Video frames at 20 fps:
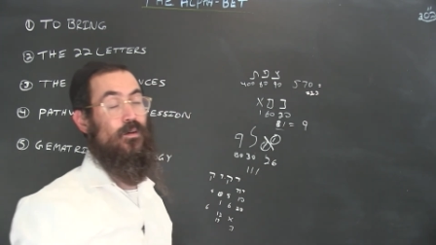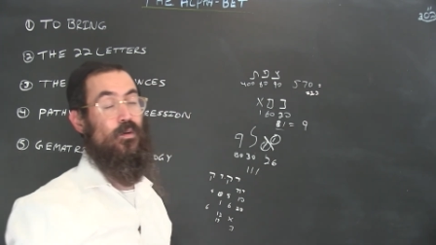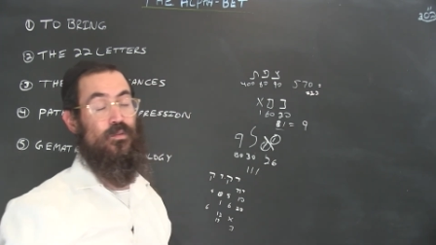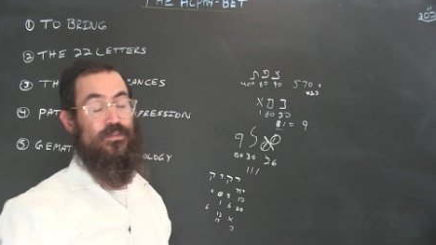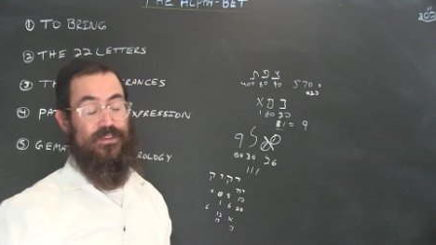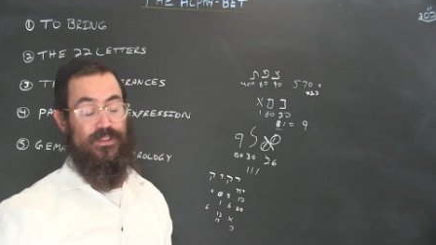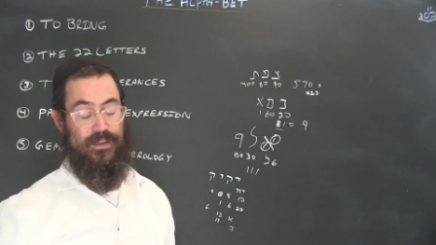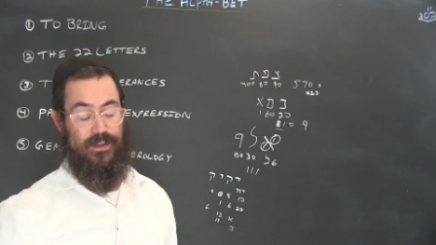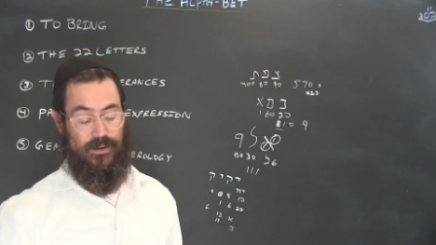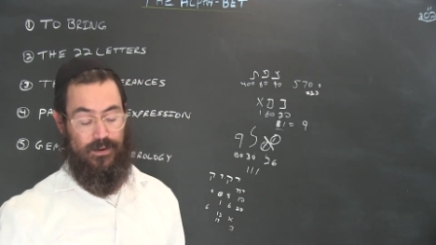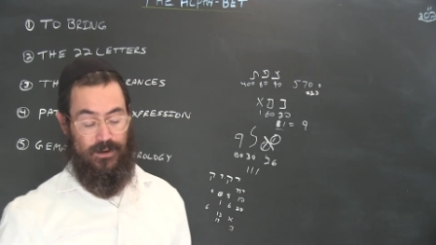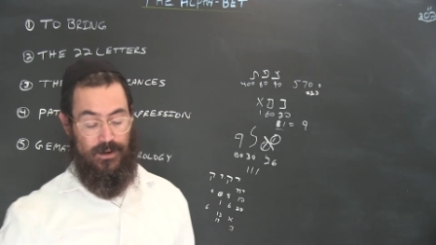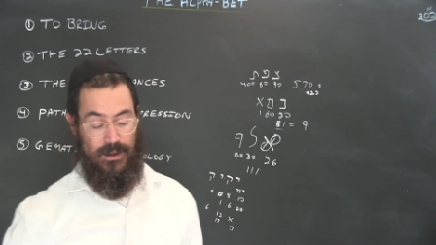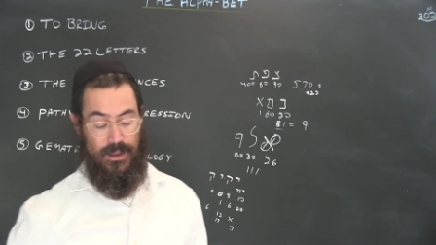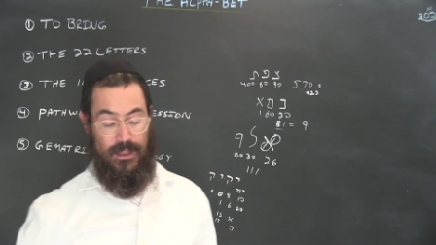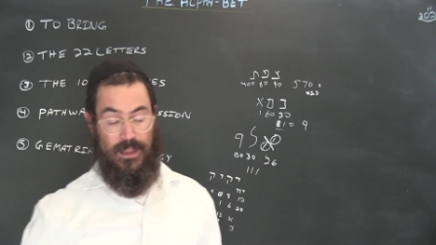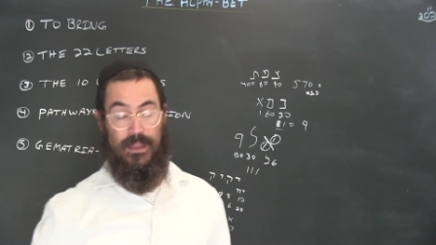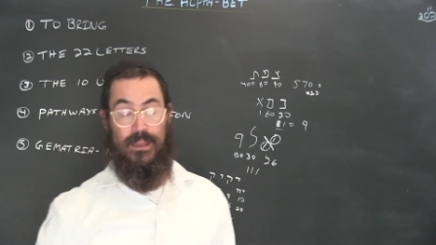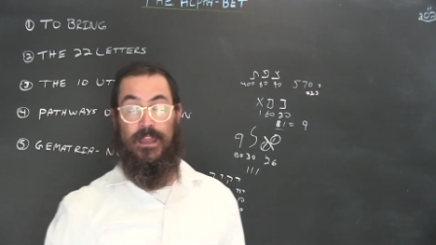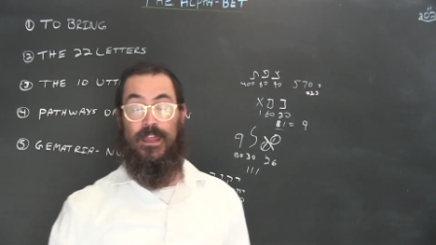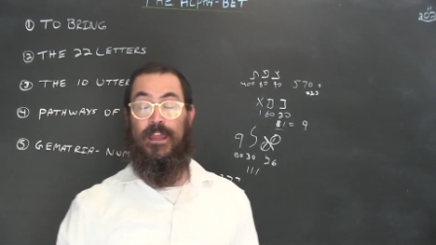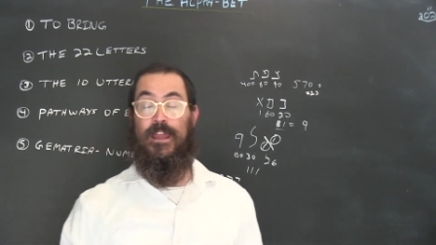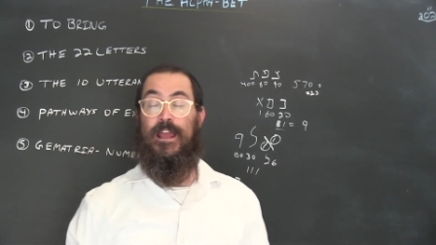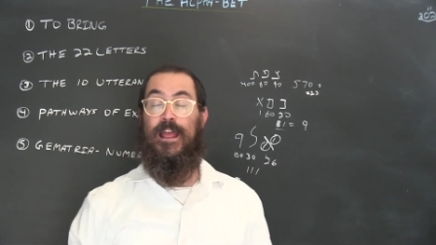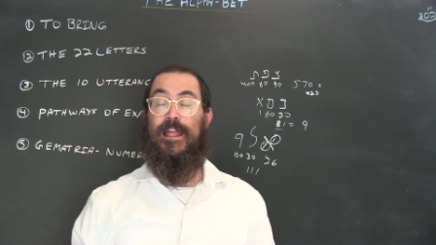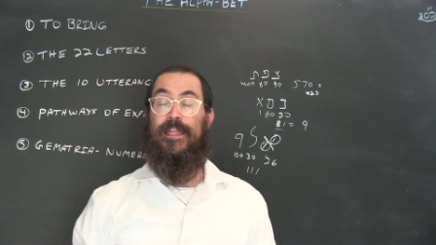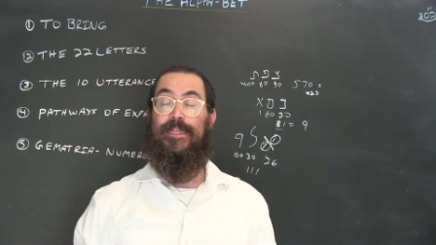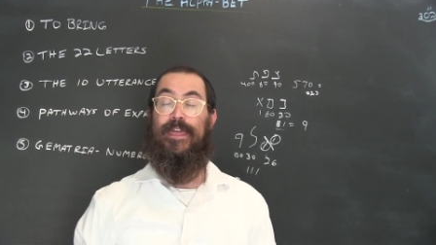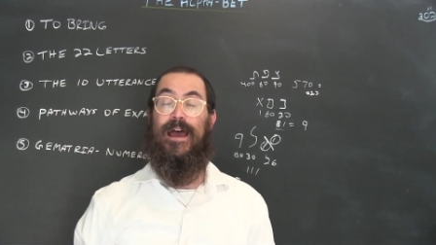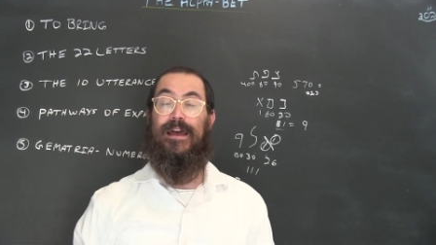over there,
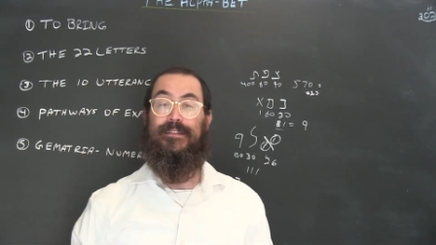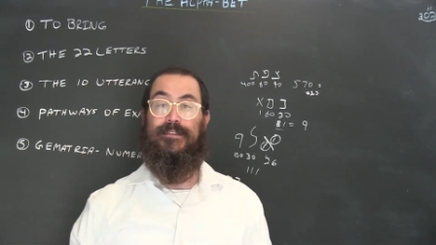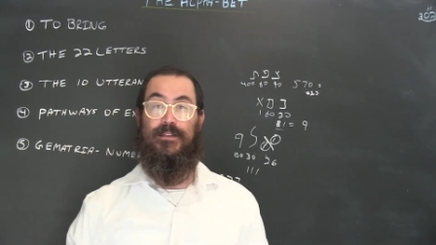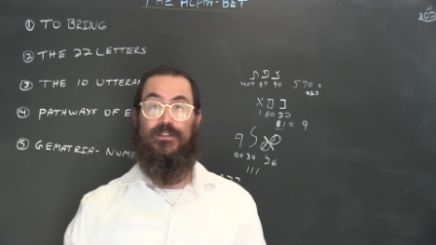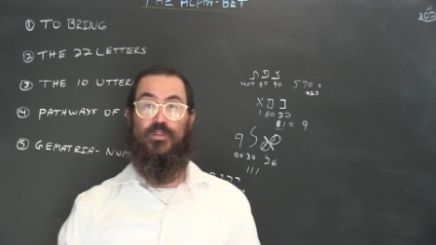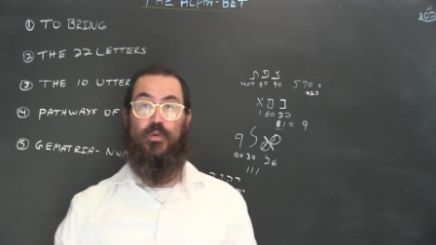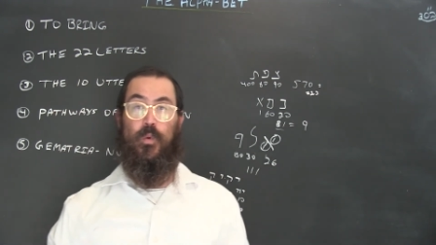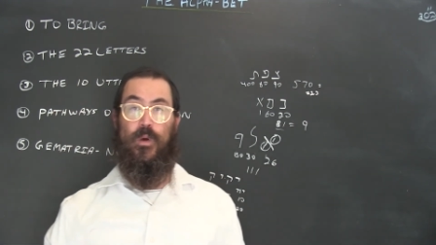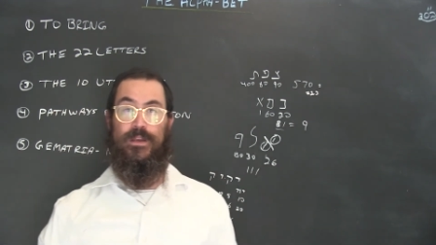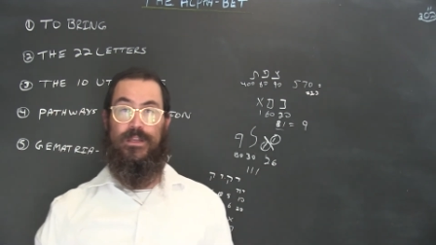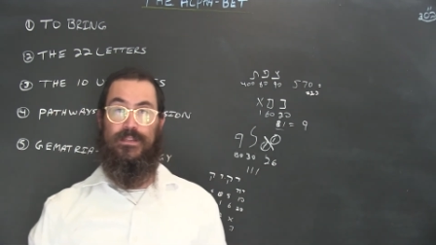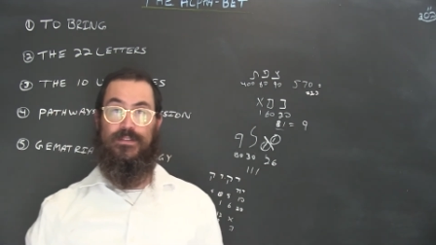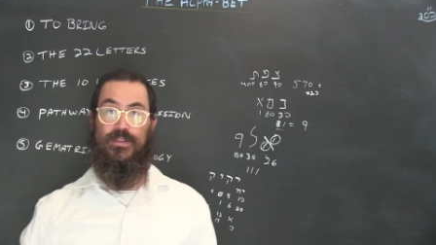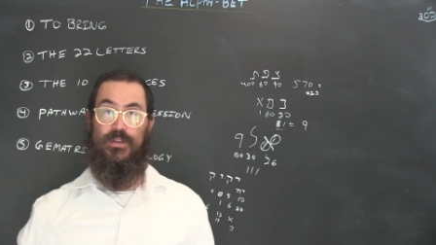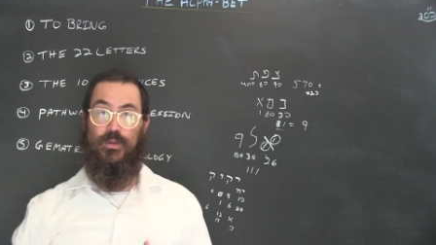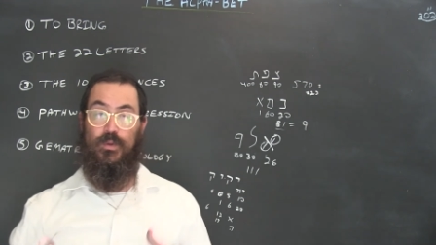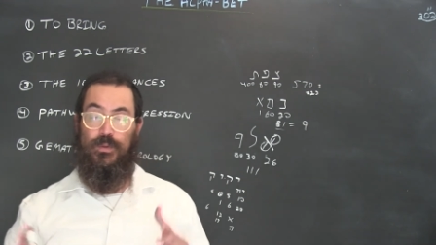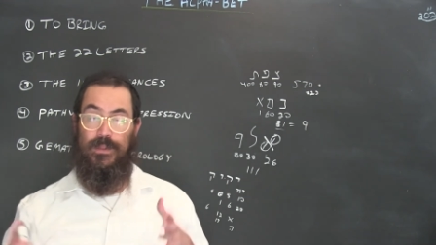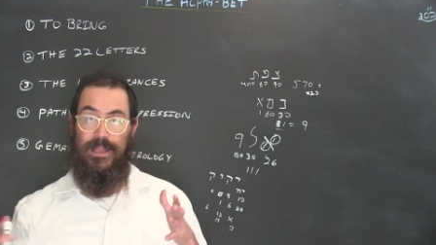that the 22